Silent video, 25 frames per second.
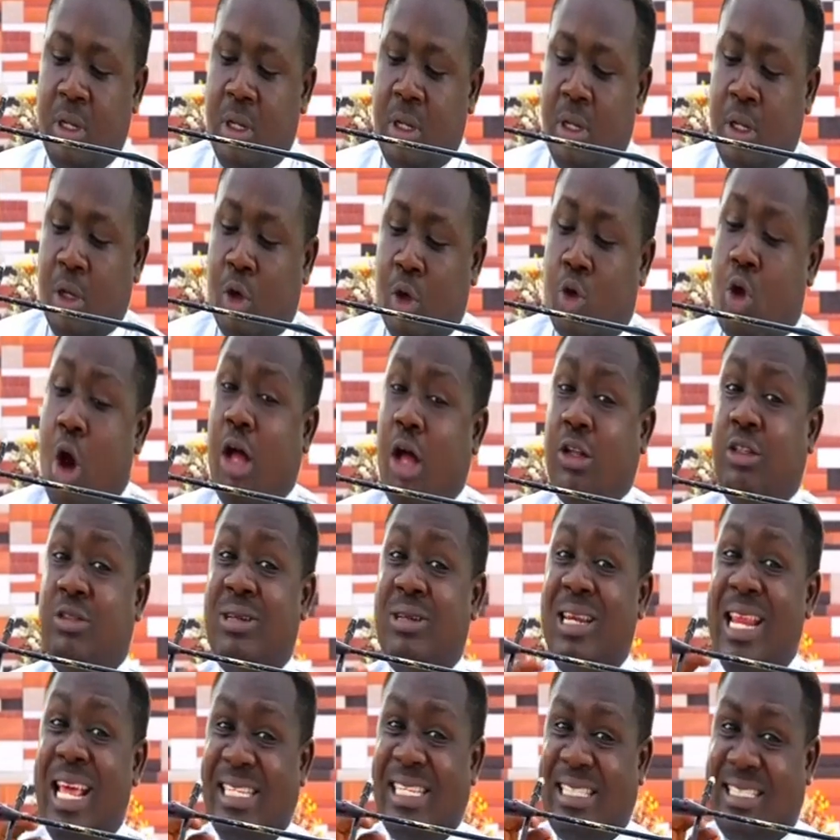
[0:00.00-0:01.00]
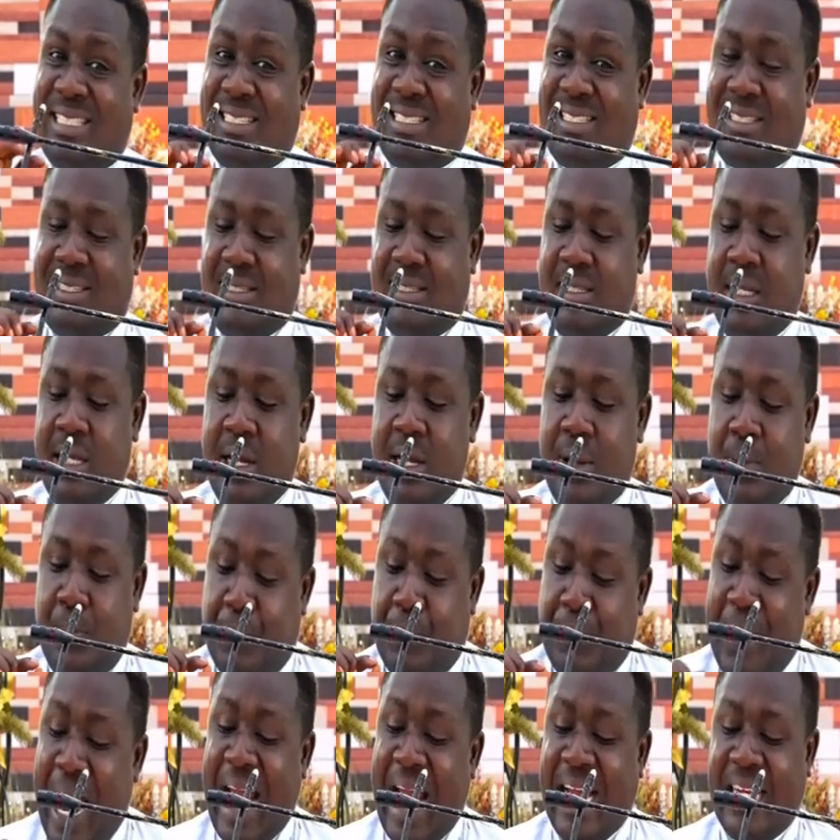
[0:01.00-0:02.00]
God lists
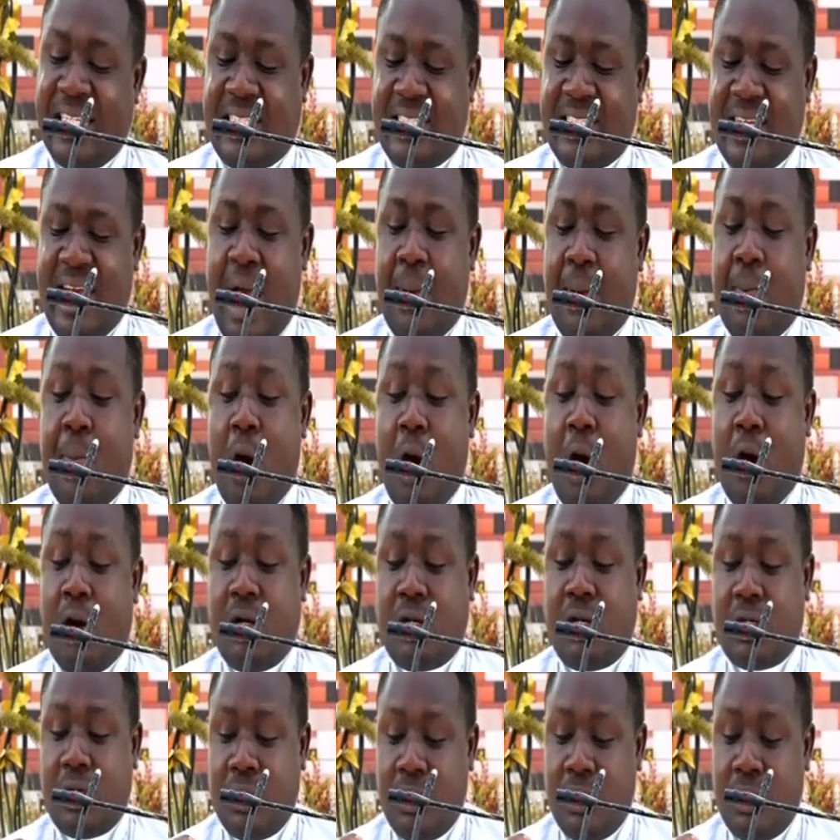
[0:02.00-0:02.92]
pride among